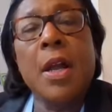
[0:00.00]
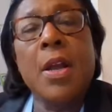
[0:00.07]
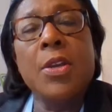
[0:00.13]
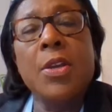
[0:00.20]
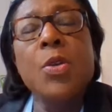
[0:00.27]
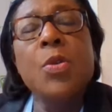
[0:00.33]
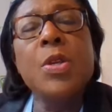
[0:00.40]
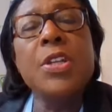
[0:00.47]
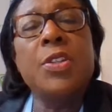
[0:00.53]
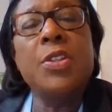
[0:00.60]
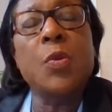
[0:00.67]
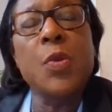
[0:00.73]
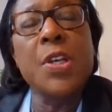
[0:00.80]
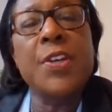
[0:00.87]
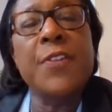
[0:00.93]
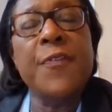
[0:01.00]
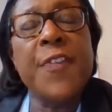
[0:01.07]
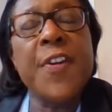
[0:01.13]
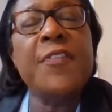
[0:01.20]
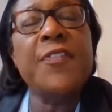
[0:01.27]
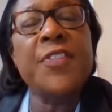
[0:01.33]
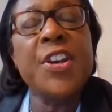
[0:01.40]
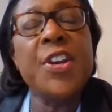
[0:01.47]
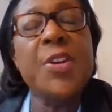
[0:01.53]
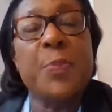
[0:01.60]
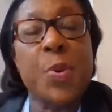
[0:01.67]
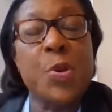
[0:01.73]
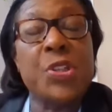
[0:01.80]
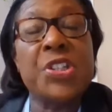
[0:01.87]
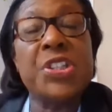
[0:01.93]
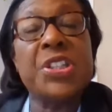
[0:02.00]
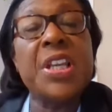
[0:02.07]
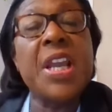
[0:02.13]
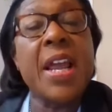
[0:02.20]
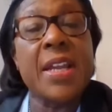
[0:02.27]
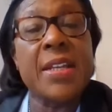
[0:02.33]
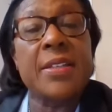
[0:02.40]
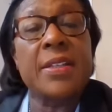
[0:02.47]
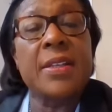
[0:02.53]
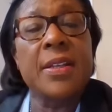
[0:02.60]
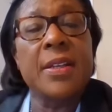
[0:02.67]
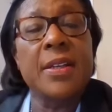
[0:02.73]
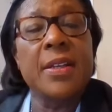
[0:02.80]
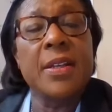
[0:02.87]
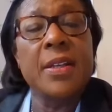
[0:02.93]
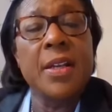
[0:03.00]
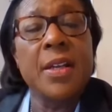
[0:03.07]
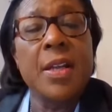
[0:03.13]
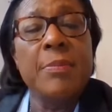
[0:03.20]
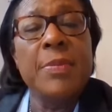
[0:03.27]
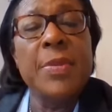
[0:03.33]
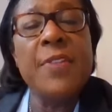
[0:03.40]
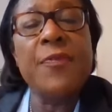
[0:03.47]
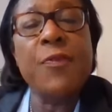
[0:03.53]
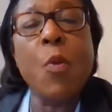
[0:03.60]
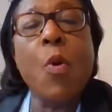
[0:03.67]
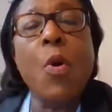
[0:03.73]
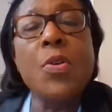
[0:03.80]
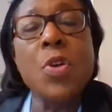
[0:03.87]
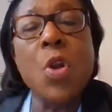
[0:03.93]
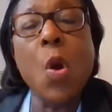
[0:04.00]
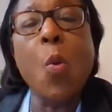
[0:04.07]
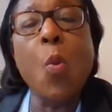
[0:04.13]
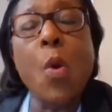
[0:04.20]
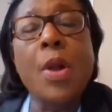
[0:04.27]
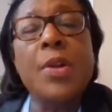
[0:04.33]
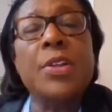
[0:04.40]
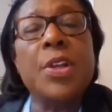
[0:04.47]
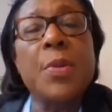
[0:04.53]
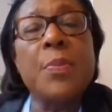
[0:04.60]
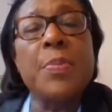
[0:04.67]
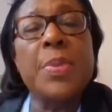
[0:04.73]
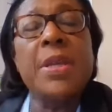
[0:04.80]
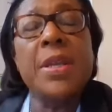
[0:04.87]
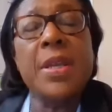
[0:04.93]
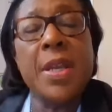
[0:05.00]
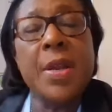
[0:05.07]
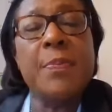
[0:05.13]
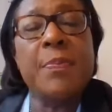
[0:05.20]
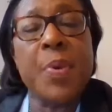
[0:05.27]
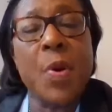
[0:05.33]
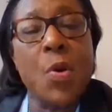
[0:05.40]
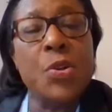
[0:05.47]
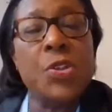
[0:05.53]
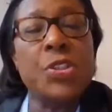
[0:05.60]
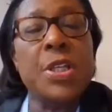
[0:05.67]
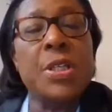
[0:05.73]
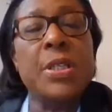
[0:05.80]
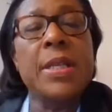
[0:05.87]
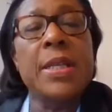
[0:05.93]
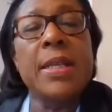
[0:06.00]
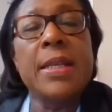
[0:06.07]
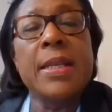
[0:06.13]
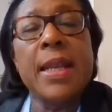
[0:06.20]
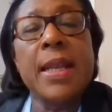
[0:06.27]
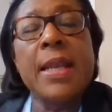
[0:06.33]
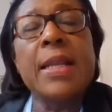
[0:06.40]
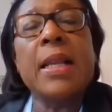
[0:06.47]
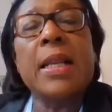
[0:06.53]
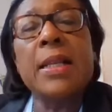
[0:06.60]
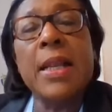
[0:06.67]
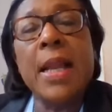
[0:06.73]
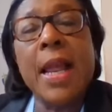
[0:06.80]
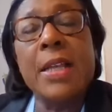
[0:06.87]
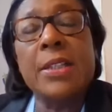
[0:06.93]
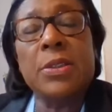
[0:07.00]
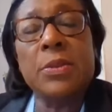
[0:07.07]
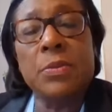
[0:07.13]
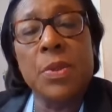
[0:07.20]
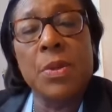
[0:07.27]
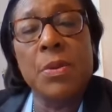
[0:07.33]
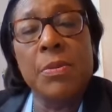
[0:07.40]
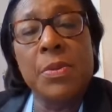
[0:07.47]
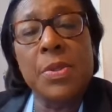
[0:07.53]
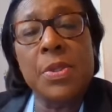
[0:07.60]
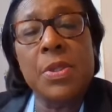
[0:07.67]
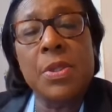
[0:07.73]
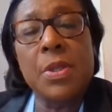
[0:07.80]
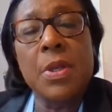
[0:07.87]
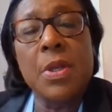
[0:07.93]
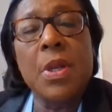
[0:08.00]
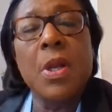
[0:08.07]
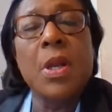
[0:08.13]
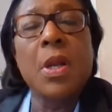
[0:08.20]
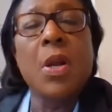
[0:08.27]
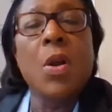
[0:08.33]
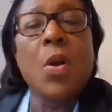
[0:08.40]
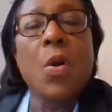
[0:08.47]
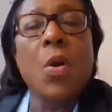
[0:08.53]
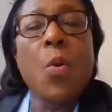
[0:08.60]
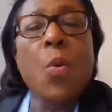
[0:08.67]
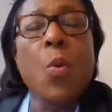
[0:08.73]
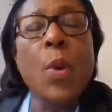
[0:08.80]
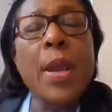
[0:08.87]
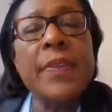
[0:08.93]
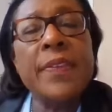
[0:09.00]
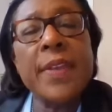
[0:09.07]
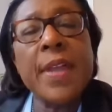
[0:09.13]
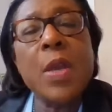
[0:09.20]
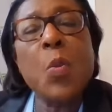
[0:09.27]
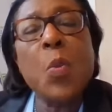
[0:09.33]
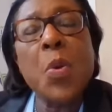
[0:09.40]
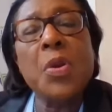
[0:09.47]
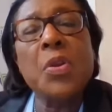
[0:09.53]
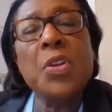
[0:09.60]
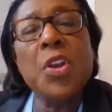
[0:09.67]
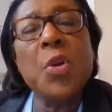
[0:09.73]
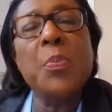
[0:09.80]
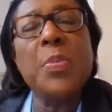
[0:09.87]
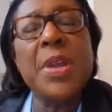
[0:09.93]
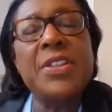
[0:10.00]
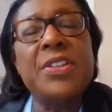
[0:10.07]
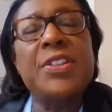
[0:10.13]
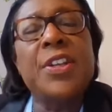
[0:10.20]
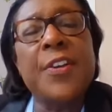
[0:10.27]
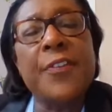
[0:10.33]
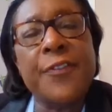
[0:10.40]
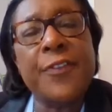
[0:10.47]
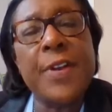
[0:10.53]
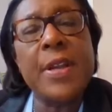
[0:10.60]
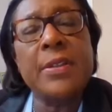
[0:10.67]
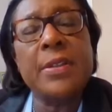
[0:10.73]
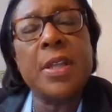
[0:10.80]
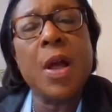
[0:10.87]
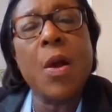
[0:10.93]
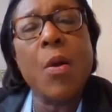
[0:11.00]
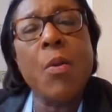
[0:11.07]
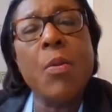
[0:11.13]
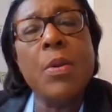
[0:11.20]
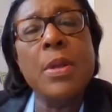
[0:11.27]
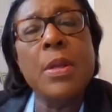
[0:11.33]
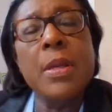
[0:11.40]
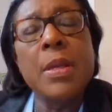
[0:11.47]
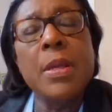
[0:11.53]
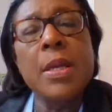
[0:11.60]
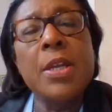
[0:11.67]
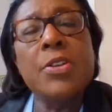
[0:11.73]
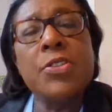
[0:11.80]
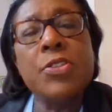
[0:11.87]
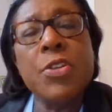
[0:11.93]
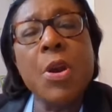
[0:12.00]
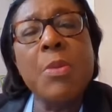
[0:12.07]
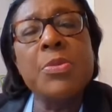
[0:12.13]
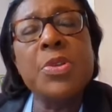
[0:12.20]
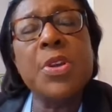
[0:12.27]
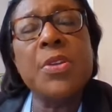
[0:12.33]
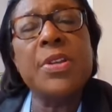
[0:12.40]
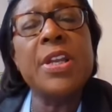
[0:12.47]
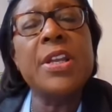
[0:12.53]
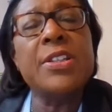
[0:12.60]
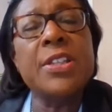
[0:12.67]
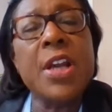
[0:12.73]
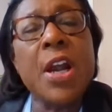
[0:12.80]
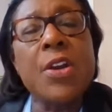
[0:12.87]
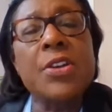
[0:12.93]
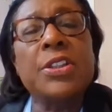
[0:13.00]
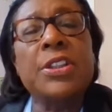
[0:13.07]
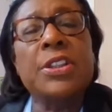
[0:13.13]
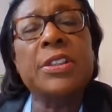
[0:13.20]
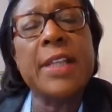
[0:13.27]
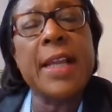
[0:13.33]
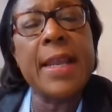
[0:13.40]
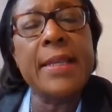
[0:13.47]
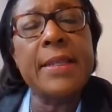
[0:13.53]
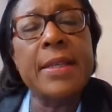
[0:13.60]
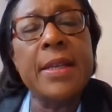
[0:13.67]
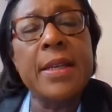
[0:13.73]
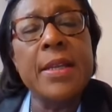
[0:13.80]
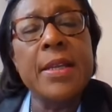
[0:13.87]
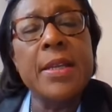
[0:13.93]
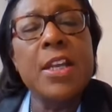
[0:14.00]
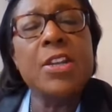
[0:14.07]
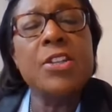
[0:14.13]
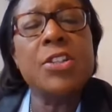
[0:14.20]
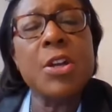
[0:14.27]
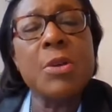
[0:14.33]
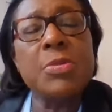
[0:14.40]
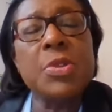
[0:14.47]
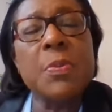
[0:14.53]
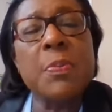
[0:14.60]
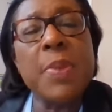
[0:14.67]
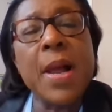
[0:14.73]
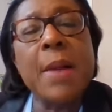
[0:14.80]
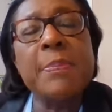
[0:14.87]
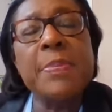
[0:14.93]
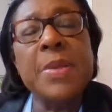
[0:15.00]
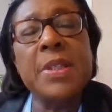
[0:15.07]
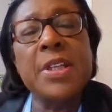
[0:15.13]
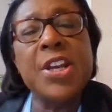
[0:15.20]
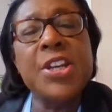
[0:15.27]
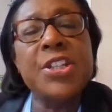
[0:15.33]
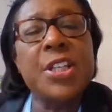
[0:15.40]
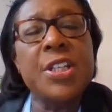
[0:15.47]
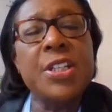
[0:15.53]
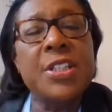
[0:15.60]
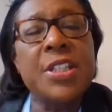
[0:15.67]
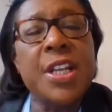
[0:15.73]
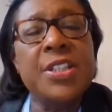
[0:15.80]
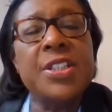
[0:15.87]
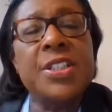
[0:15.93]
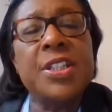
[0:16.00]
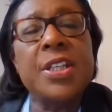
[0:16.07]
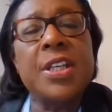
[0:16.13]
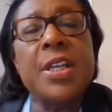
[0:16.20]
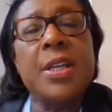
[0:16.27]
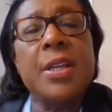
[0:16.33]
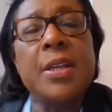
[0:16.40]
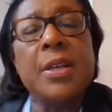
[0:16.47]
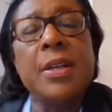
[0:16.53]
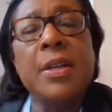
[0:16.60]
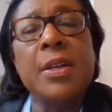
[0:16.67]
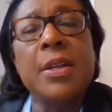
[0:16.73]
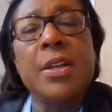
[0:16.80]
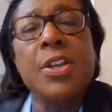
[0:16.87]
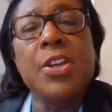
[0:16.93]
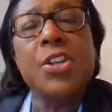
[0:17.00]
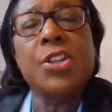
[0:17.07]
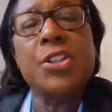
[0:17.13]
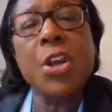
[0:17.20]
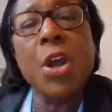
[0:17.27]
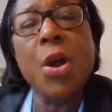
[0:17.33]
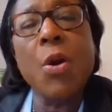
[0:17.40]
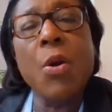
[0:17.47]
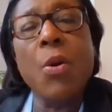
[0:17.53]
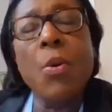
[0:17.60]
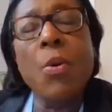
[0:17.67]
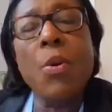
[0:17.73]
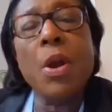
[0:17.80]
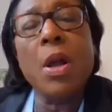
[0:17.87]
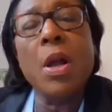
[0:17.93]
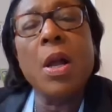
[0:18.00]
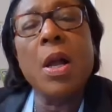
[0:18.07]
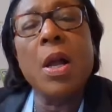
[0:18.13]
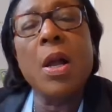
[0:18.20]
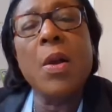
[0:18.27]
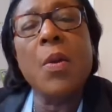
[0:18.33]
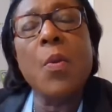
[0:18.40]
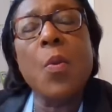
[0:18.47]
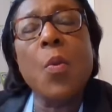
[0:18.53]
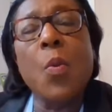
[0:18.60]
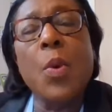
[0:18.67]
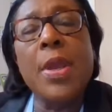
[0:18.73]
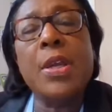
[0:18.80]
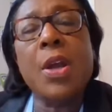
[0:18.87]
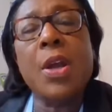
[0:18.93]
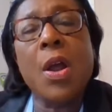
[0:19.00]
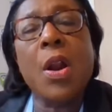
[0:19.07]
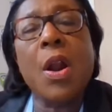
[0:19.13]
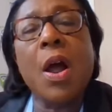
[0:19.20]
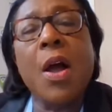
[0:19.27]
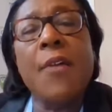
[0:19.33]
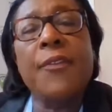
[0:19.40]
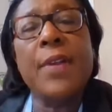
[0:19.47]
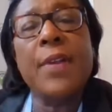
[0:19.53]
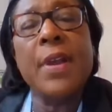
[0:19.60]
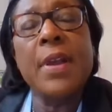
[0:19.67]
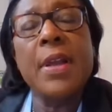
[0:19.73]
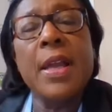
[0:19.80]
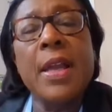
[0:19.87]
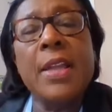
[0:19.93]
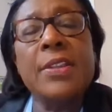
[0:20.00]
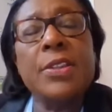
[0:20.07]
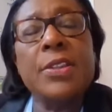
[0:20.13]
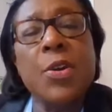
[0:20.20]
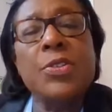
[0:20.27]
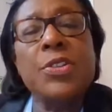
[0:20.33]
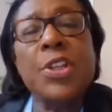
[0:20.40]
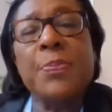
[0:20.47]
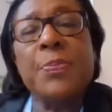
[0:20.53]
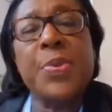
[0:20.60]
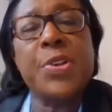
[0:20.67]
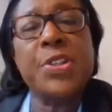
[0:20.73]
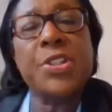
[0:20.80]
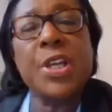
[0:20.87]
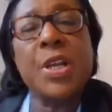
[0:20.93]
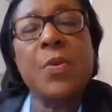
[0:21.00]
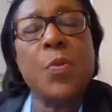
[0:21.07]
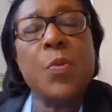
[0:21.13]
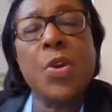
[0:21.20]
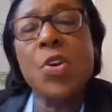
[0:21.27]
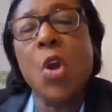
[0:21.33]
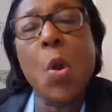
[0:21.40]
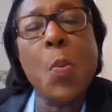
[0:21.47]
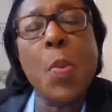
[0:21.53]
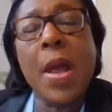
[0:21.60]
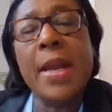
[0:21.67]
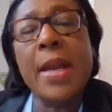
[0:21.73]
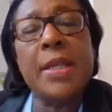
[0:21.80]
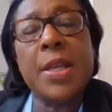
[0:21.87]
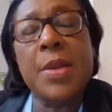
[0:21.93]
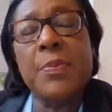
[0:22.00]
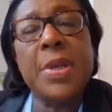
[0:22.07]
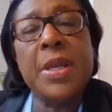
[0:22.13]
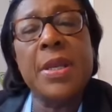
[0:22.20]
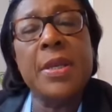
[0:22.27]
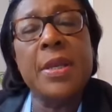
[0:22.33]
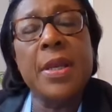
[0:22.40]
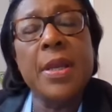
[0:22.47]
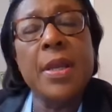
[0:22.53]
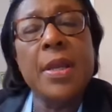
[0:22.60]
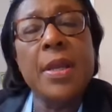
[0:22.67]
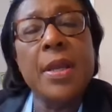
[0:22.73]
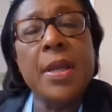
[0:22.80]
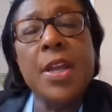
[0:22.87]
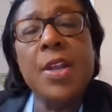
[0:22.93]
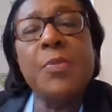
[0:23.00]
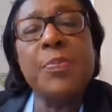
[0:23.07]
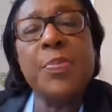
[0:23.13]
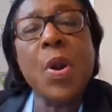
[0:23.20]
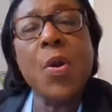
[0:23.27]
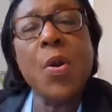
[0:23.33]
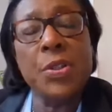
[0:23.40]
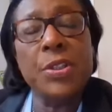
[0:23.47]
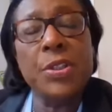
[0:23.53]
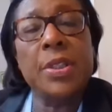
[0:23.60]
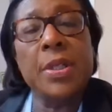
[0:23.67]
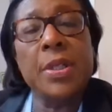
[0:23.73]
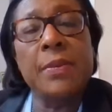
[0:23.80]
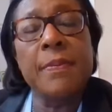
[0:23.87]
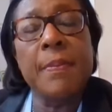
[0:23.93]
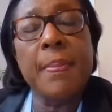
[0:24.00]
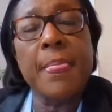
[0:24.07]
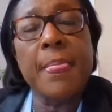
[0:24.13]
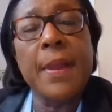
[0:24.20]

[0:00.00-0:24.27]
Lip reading: you need to reach 15% before no one could be in person in the classrooms. We think we're a little bit different though, in terms of the entire state, in terms of population density. So we cut off at 13% where nobody can be in person.